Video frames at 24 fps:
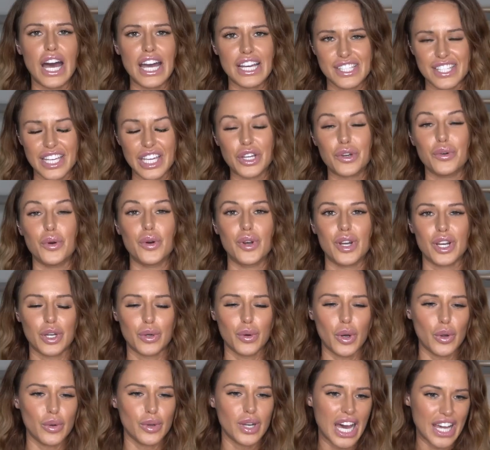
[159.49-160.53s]
I say quote
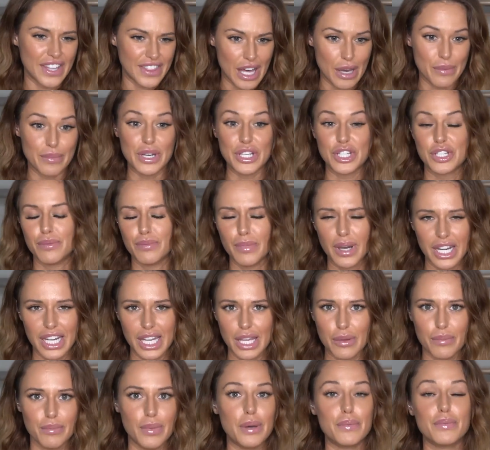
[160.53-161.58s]
unquote, not that much
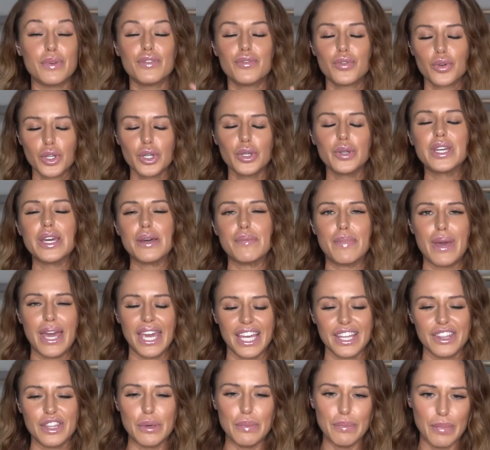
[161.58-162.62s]
money, but before you get
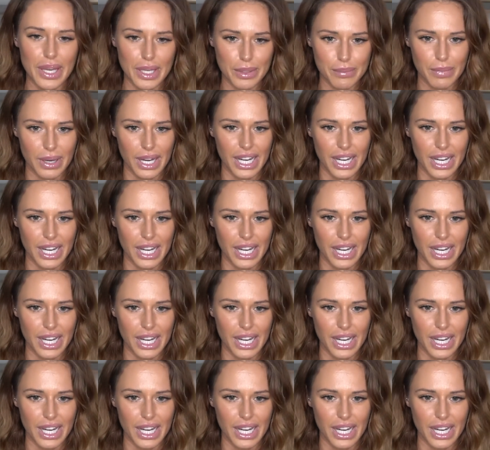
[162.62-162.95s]
paid the big